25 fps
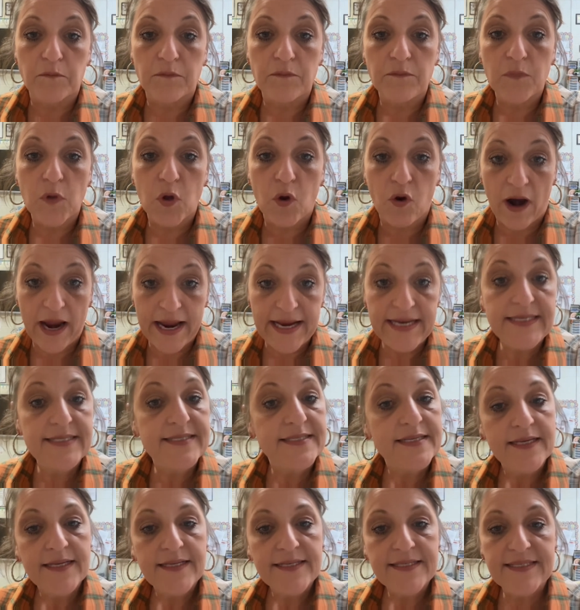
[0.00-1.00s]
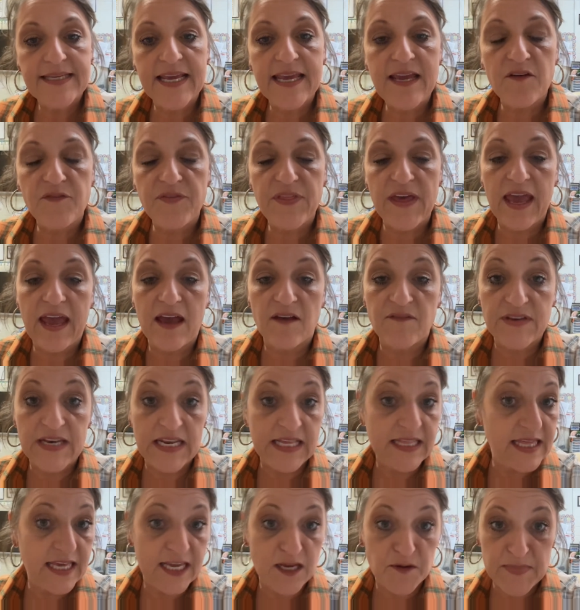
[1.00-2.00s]
grades, see if they have
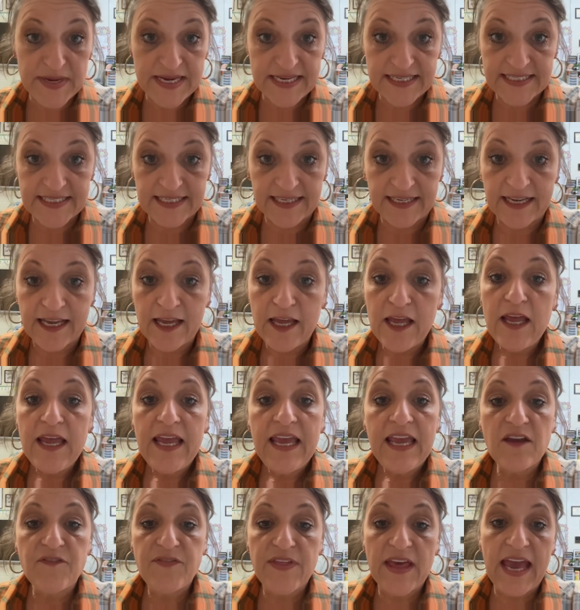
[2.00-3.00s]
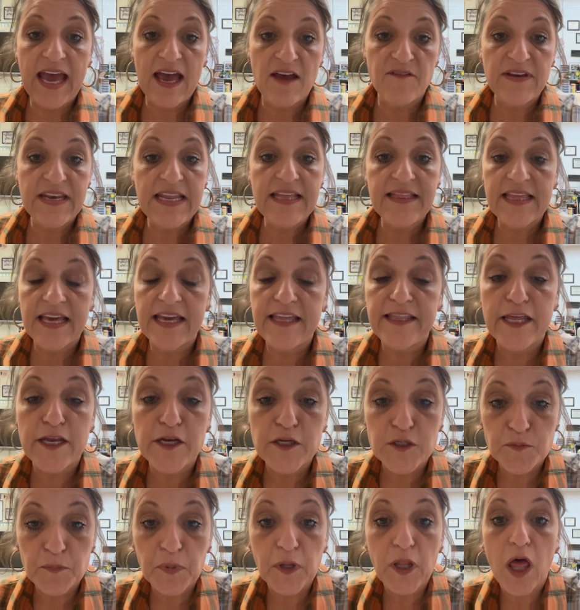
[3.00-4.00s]
anything missing, if they have anything that
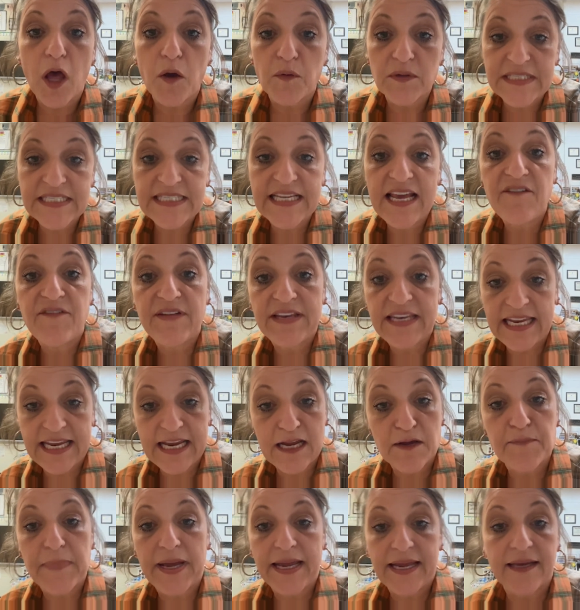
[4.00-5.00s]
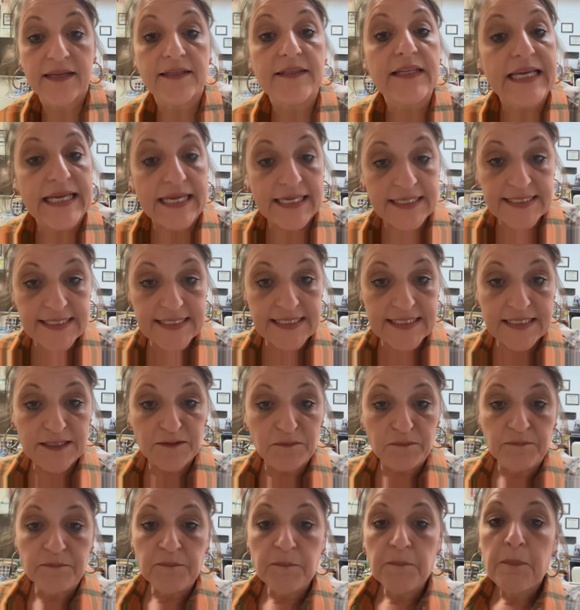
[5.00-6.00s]
is below a 70, and make a list.
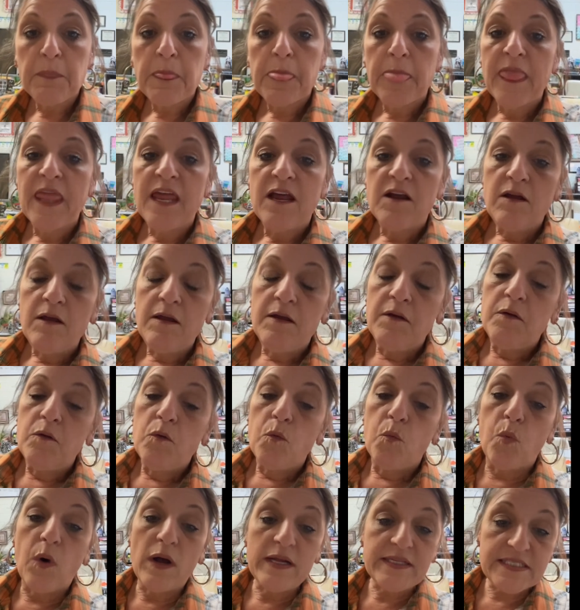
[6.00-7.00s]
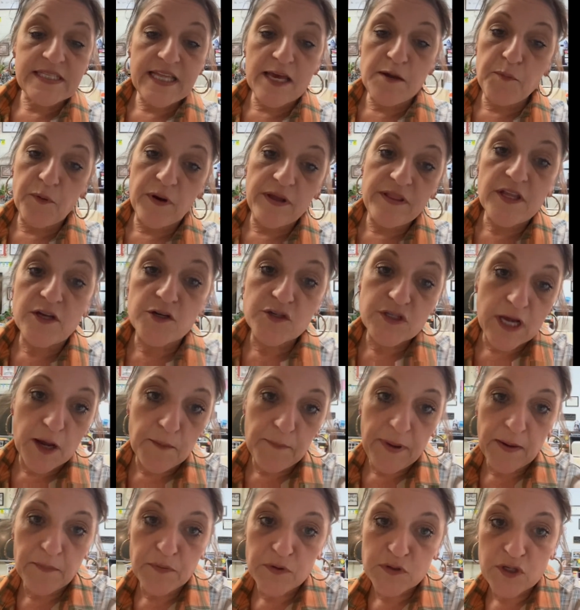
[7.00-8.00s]
Once they bring their signed
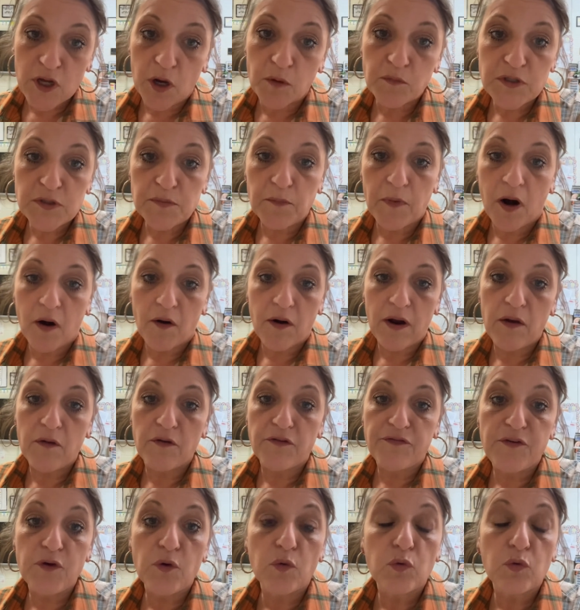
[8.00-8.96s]
papers home tomorrow, if you'll